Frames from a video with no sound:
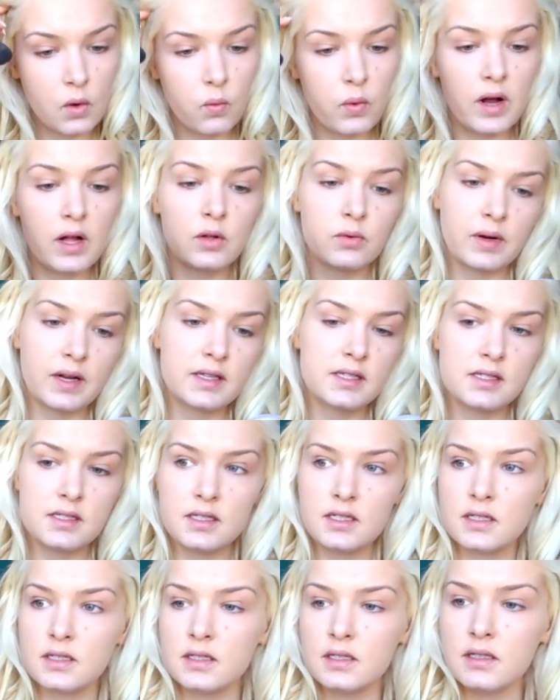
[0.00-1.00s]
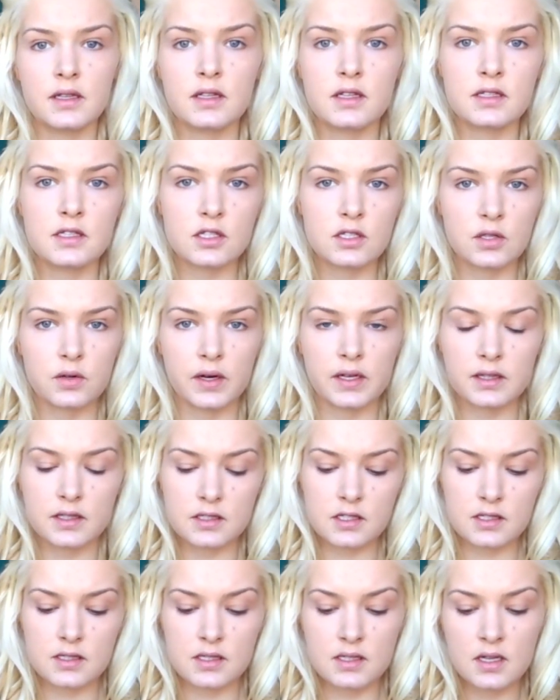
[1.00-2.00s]
Well rested. This is great.
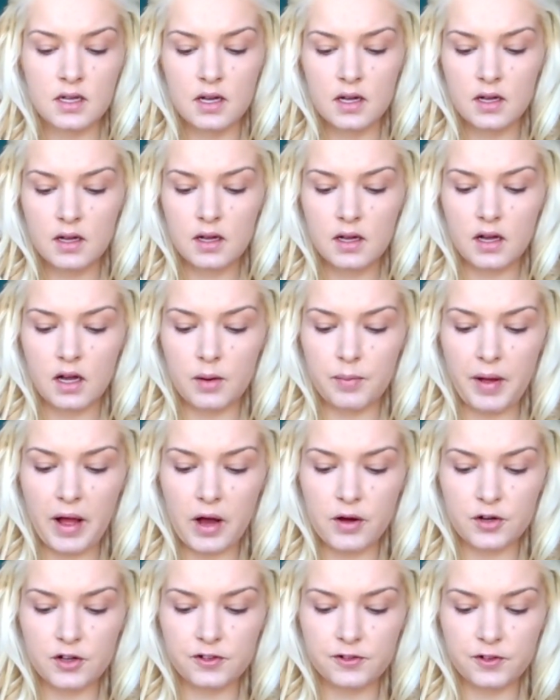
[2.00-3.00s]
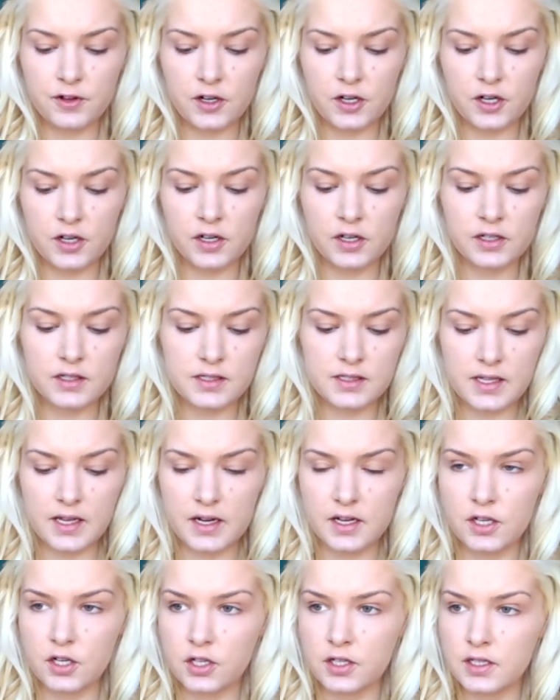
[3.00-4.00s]
This is a powder for
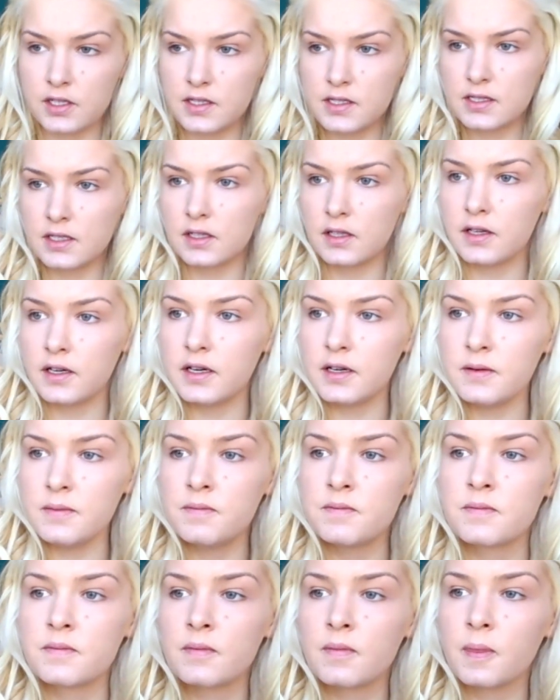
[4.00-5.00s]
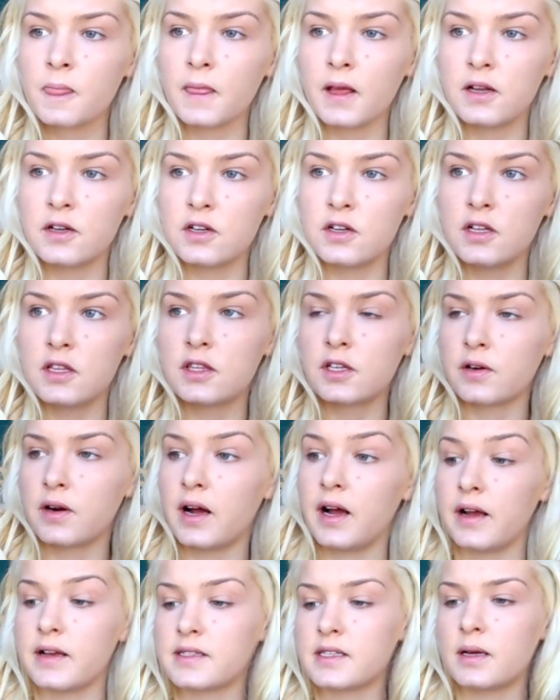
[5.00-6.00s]
setting your concealer underneath your
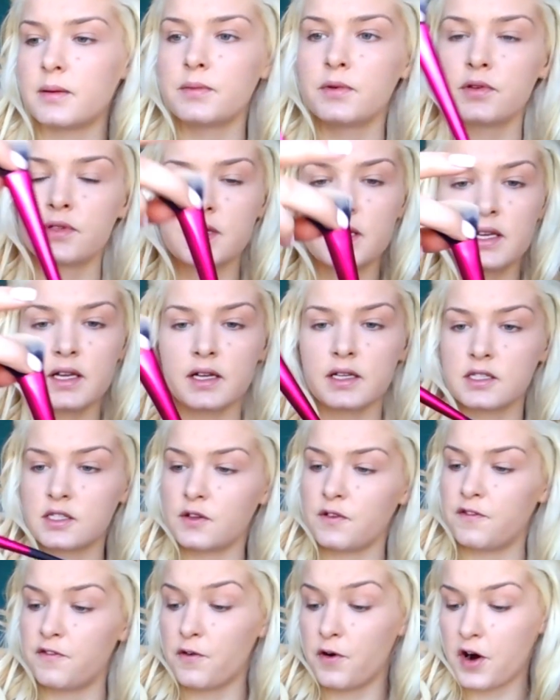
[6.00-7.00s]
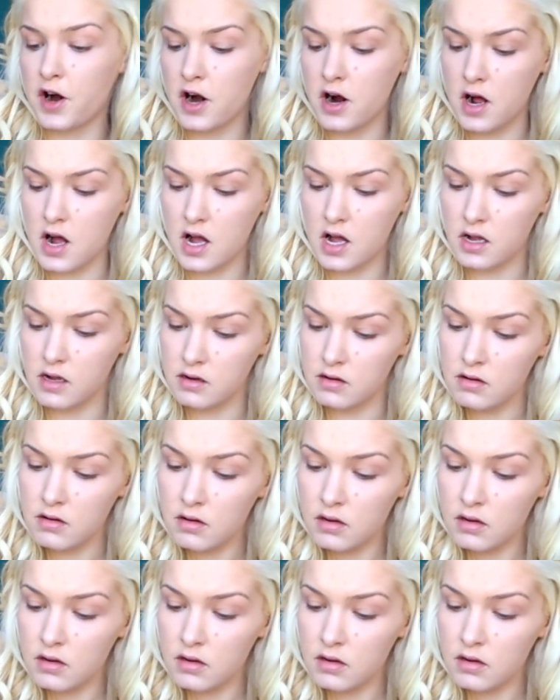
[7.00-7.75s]
eyes. I'm using a Sephora,